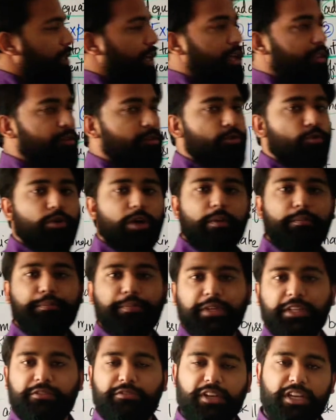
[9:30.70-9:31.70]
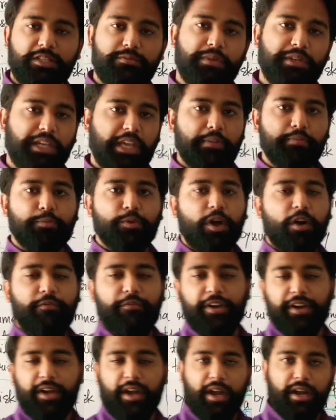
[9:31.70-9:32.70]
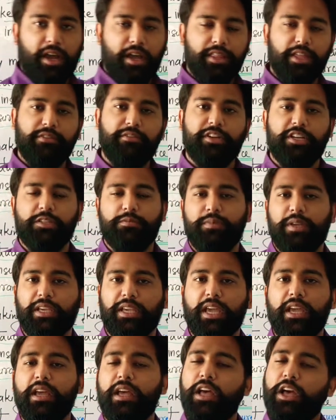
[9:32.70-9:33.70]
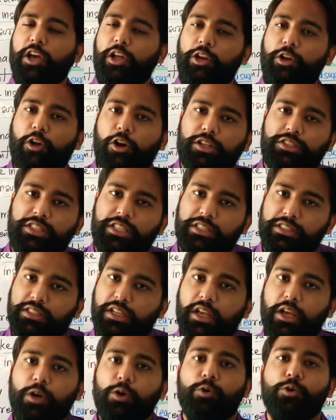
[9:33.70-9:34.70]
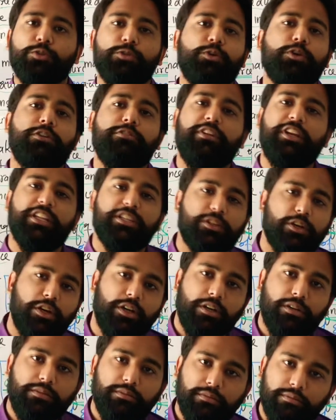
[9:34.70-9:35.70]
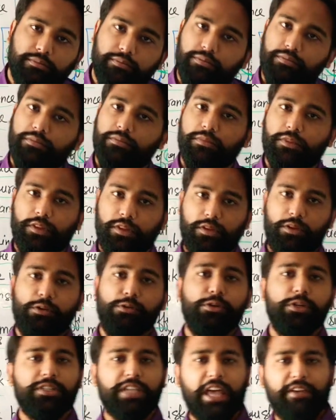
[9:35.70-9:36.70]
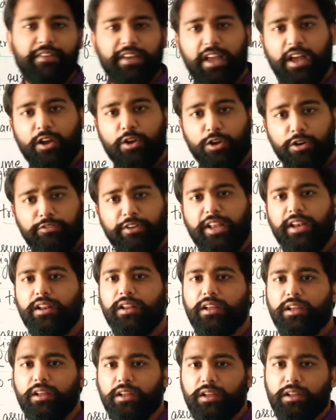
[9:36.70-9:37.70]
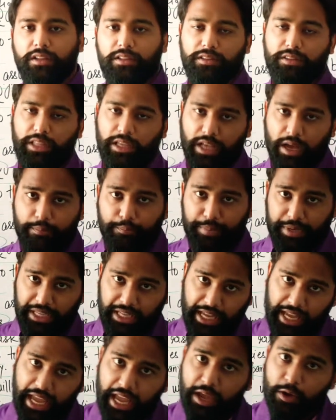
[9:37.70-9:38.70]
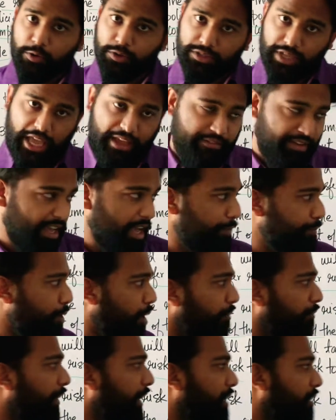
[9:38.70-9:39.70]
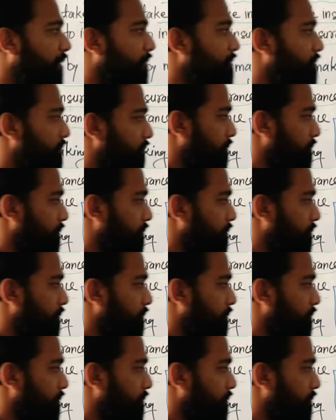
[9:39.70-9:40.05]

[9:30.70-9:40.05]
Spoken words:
there are two companies, one is making profit and other one is making losses. Whose goodwill is good? Who is having a goodwill? The company A, who is having a profit.